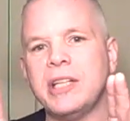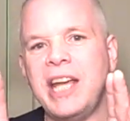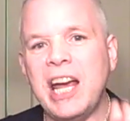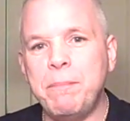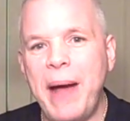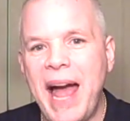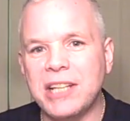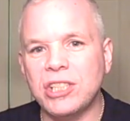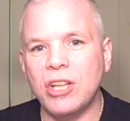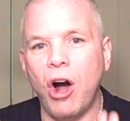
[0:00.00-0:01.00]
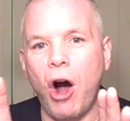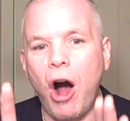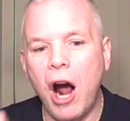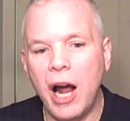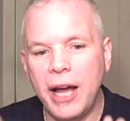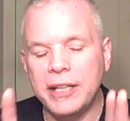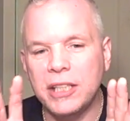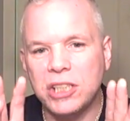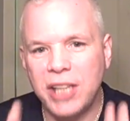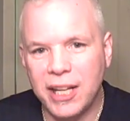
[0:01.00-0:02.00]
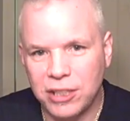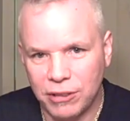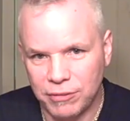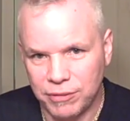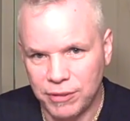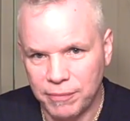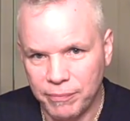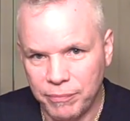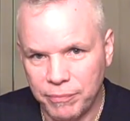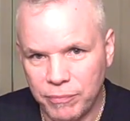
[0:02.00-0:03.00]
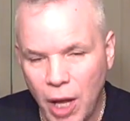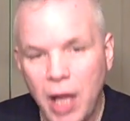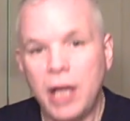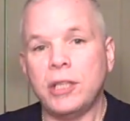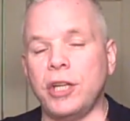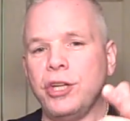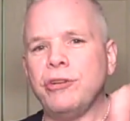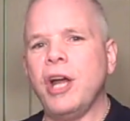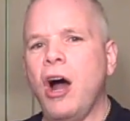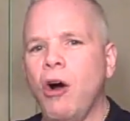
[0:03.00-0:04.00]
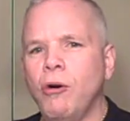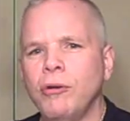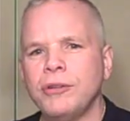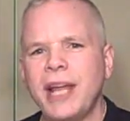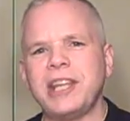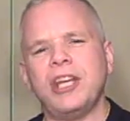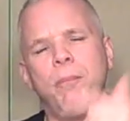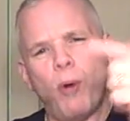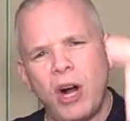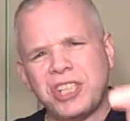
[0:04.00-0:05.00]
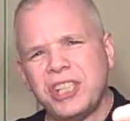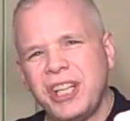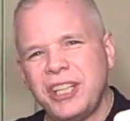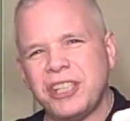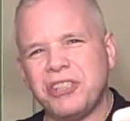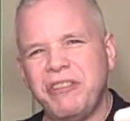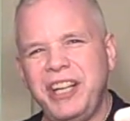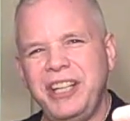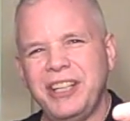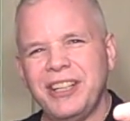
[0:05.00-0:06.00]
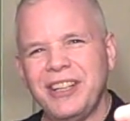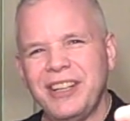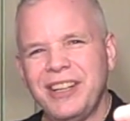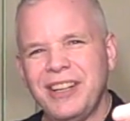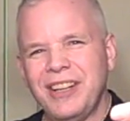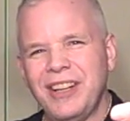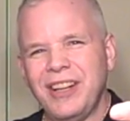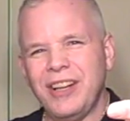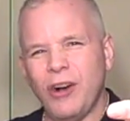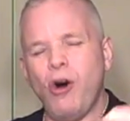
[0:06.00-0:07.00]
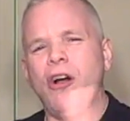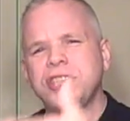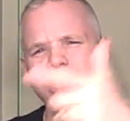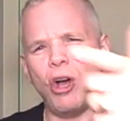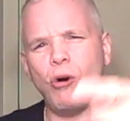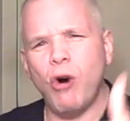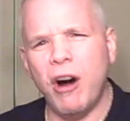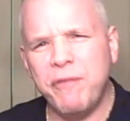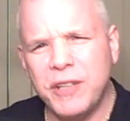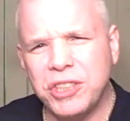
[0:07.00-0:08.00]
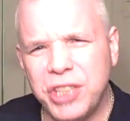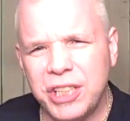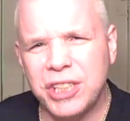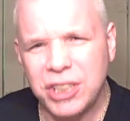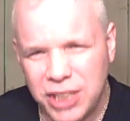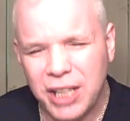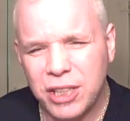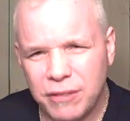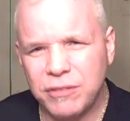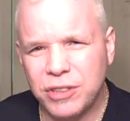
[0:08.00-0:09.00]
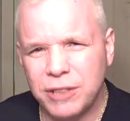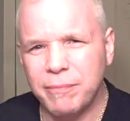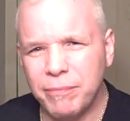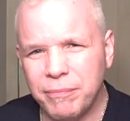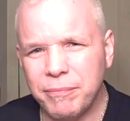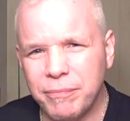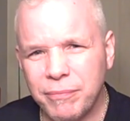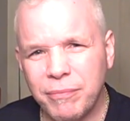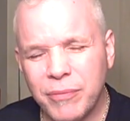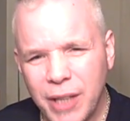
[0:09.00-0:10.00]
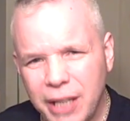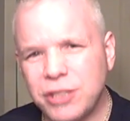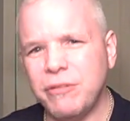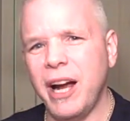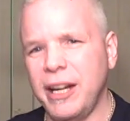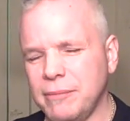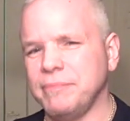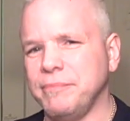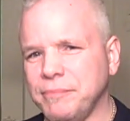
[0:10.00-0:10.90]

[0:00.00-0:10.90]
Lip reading: Kickbacks are an incentive. Did you know that the abortion industry also offers these incentives? That's right.